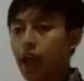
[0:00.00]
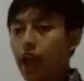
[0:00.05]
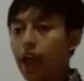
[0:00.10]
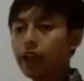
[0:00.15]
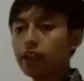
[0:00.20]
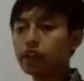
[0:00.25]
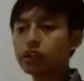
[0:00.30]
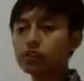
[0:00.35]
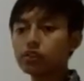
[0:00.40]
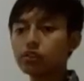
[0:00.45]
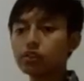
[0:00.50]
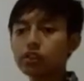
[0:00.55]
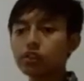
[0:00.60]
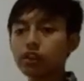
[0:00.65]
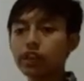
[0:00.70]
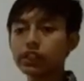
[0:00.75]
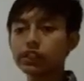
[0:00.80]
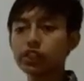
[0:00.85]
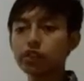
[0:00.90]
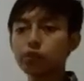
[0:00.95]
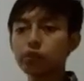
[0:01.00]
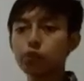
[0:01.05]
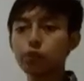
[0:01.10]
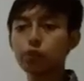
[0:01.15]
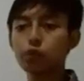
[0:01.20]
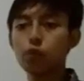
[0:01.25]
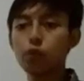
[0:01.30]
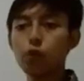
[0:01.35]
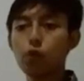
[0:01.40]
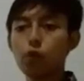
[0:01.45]
and also the connection
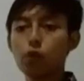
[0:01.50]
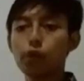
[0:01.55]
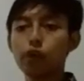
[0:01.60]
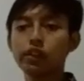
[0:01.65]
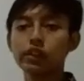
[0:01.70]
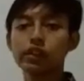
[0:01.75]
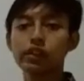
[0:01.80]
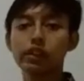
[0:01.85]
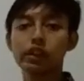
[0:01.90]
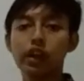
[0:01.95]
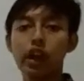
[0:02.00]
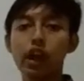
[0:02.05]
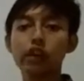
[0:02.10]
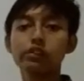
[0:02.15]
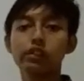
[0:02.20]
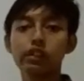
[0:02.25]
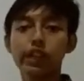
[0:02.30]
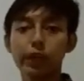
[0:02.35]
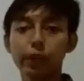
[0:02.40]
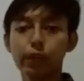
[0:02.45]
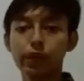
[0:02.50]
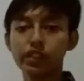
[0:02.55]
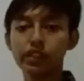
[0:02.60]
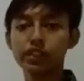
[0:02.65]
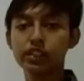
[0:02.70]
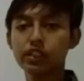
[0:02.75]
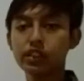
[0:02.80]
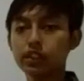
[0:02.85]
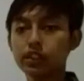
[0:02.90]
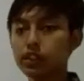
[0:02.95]
with the other
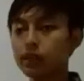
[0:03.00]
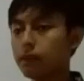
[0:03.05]
language.